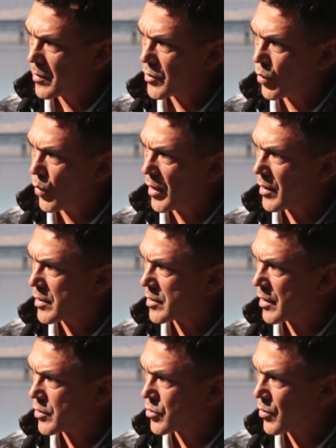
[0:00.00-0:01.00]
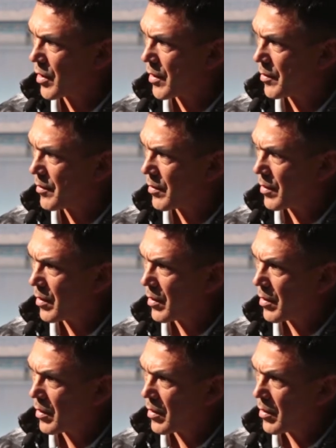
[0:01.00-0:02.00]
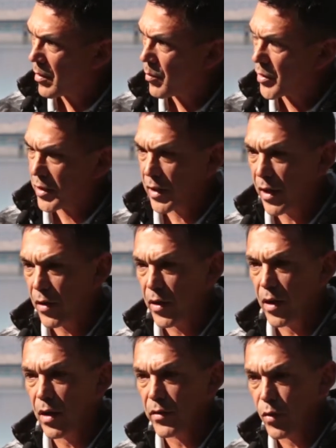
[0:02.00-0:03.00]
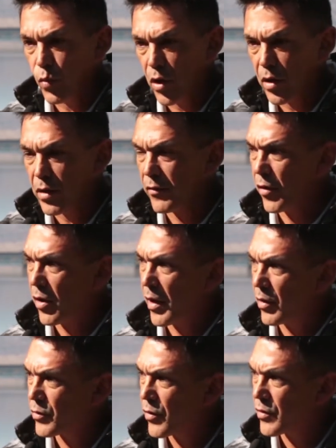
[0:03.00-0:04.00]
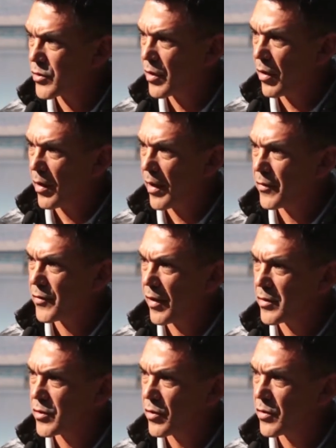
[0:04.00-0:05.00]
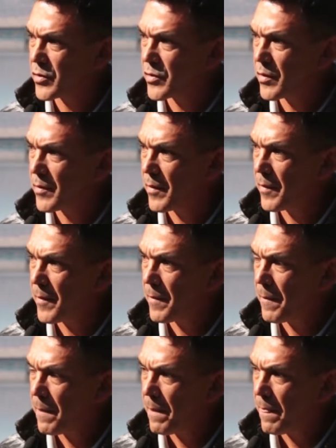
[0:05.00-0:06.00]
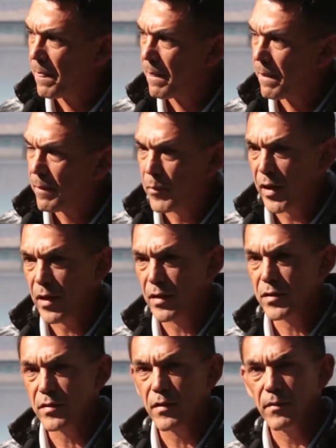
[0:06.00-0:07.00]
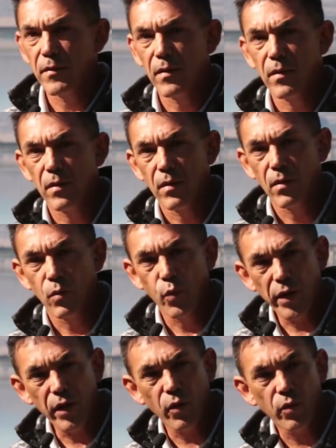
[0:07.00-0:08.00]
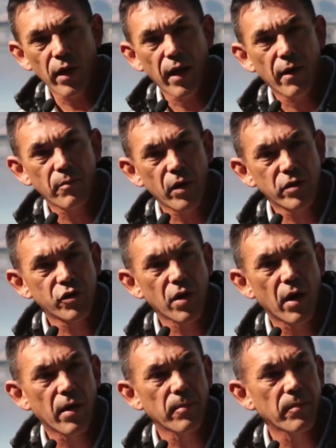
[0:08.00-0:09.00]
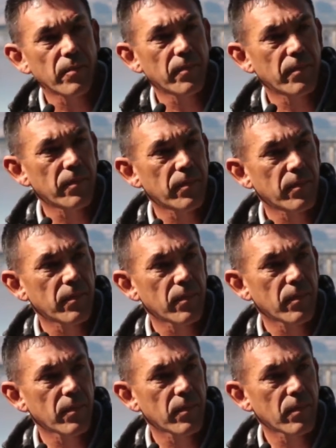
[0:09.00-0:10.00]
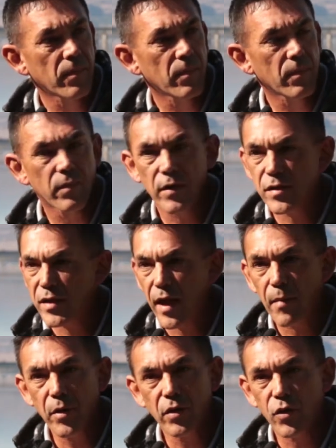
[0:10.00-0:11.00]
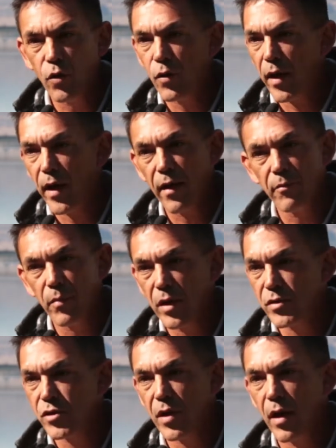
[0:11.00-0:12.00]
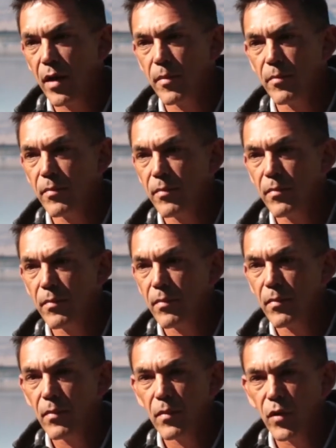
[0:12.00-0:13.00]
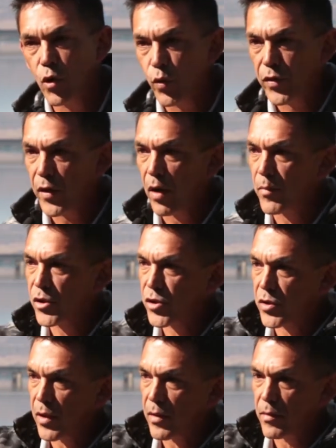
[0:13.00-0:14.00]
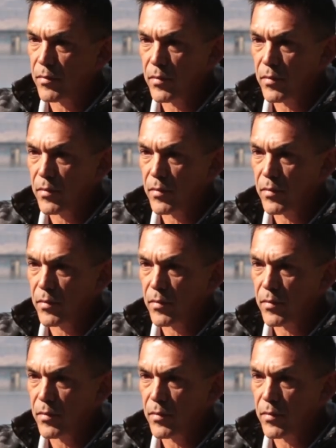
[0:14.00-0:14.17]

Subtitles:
to witness history, but to carry on the work of our elders and our ancestors, because we don't have much time. The salmon don't have much time. The Quethalmachtin,